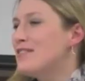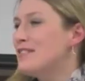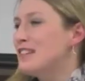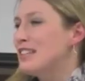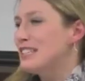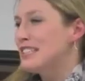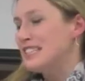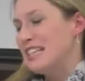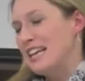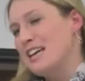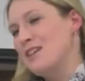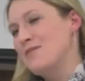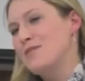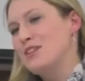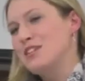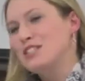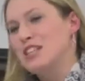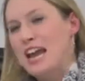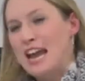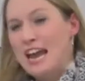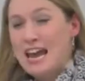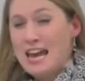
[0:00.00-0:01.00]
of a
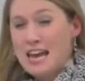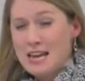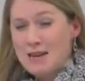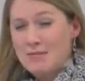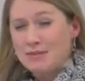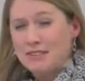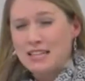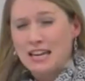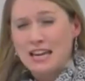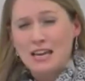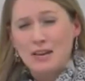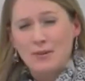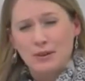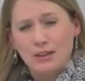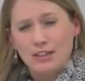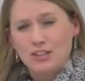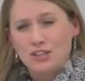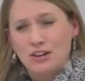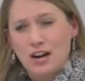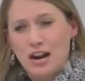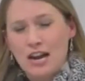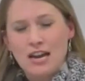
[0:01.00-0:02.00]
sandwich, a ham
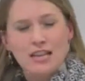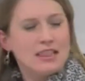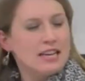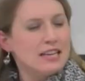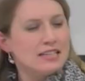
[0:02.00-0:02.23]
sandwich, right?